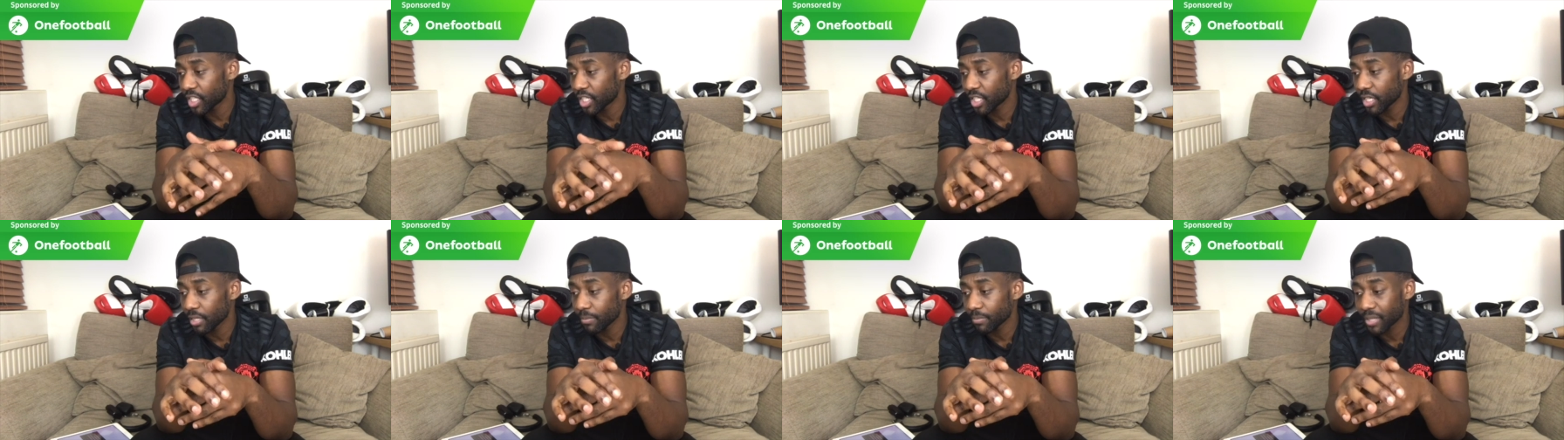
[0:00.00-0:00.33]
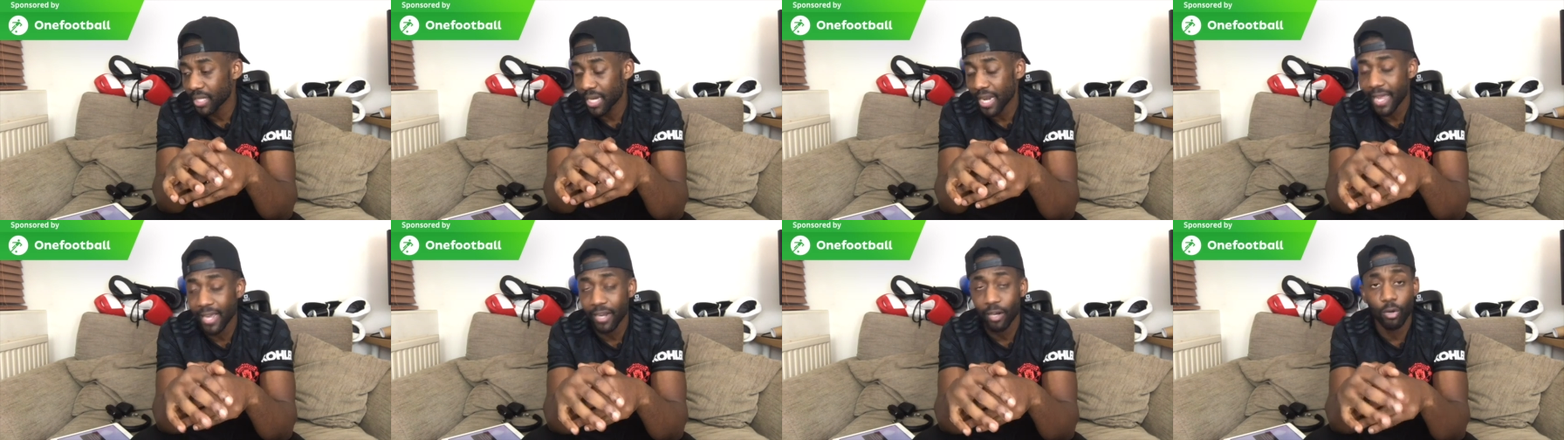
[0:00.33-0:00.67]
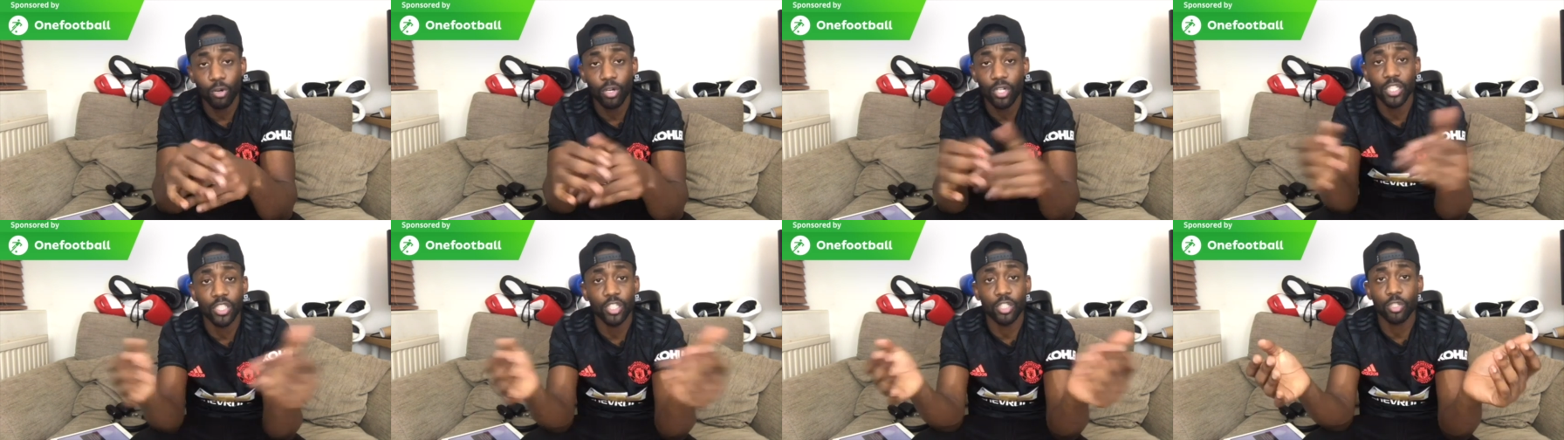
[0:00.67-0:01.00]
seems like
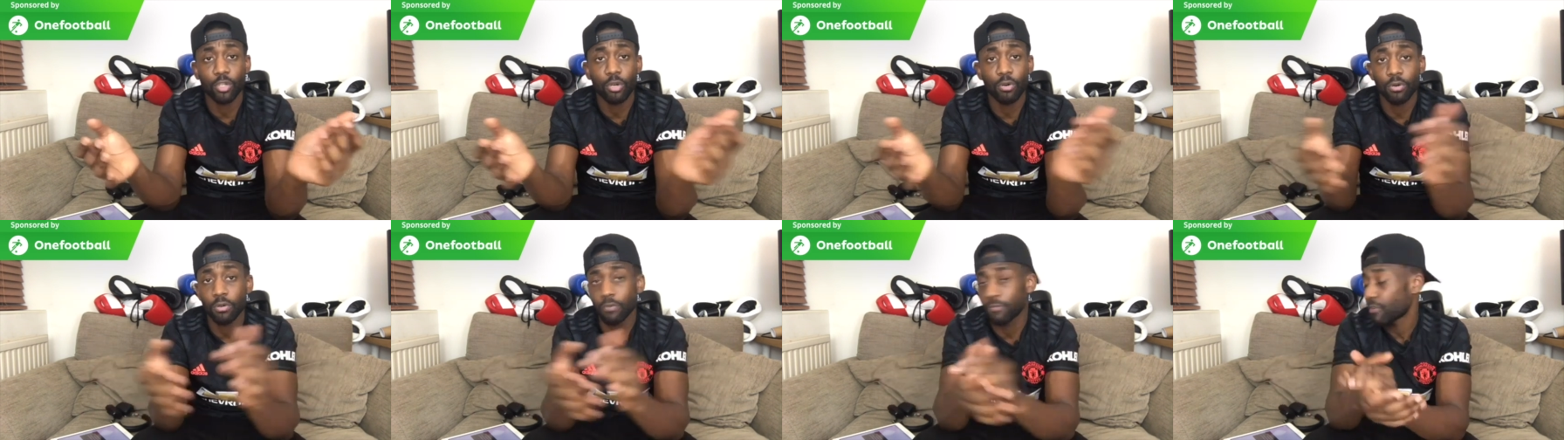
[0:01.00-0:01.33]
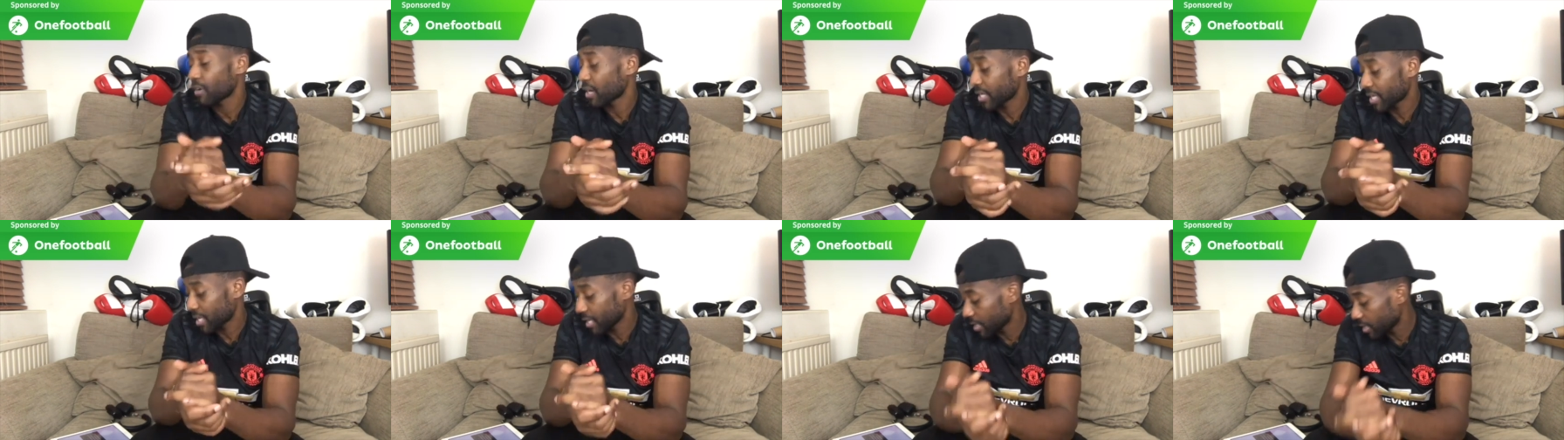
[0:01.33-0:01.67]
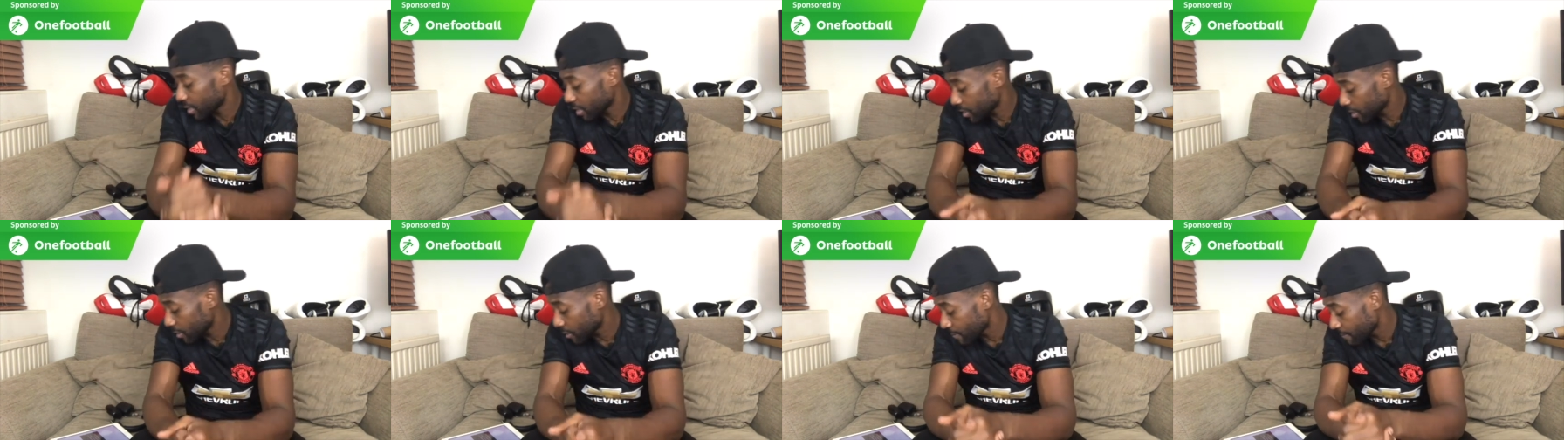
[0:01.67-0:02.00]
Ollie's told
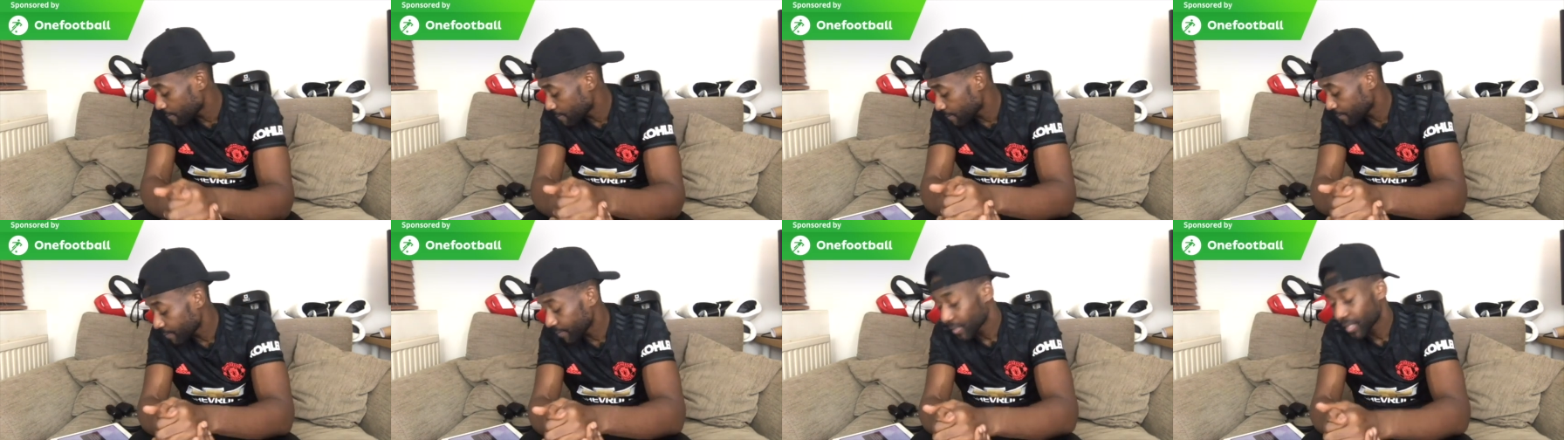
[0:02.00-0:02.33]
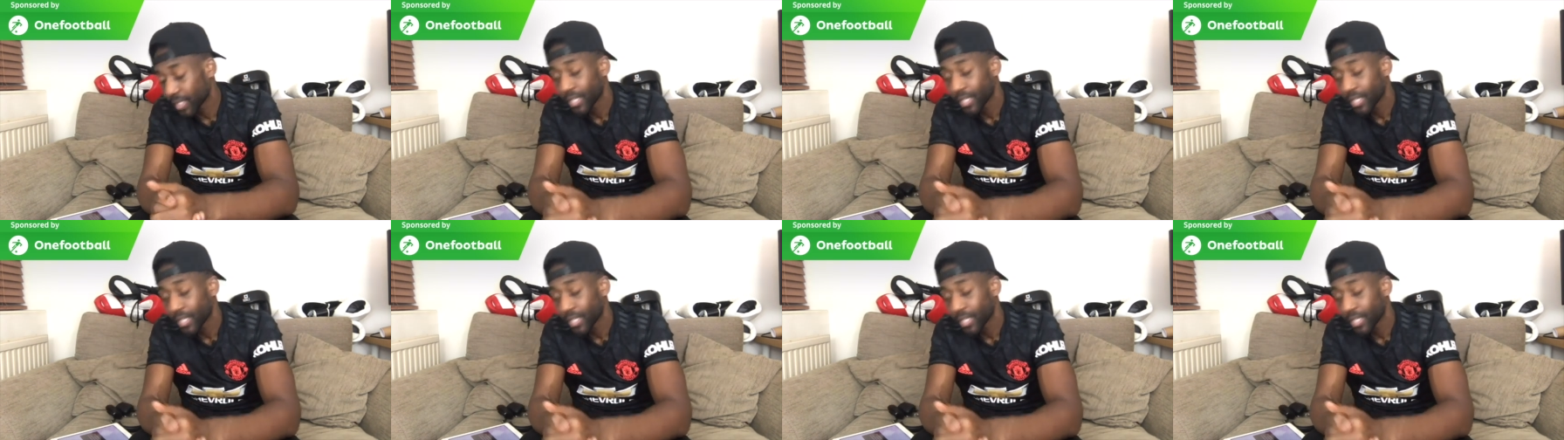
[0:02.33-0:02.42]
fucking um,